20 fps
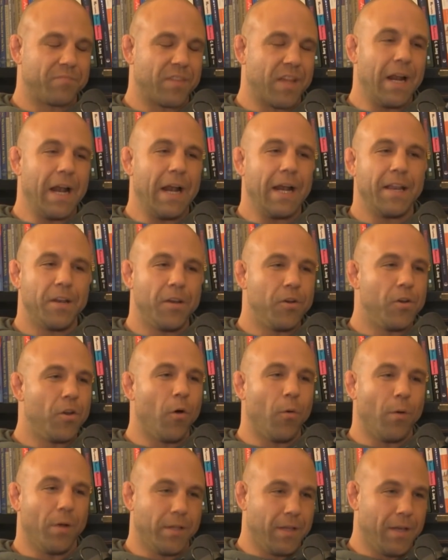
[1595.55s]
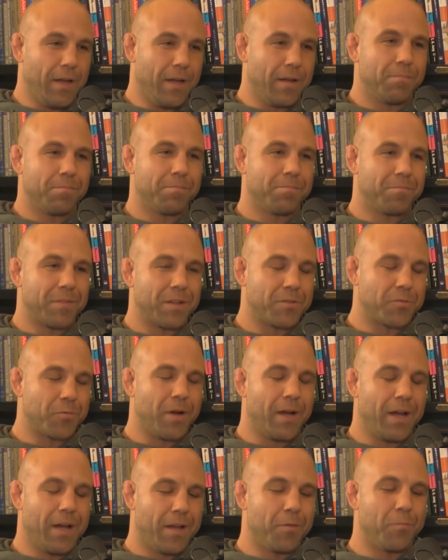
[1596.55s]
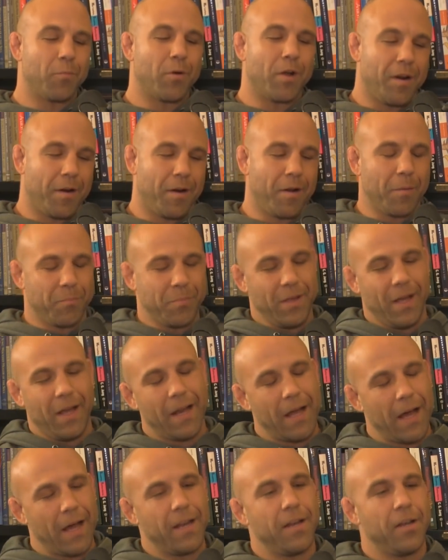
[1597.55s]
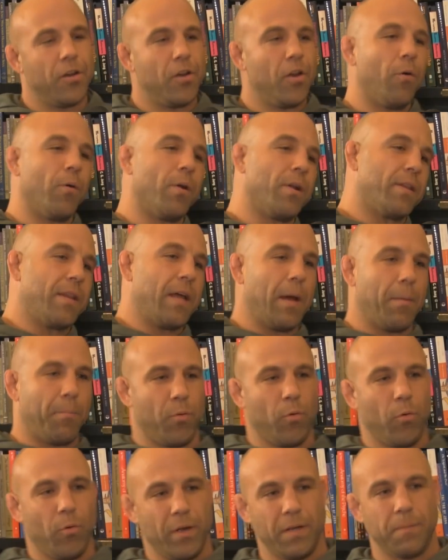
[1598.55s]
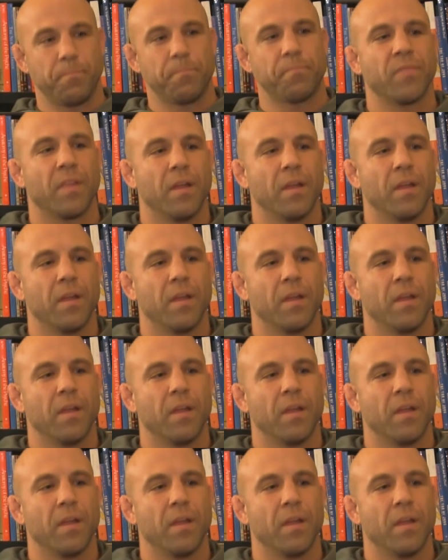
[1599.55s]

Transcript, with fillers: And I didn't know it yet. That's why I hadn't brought it up yet. I didn't know it at that point.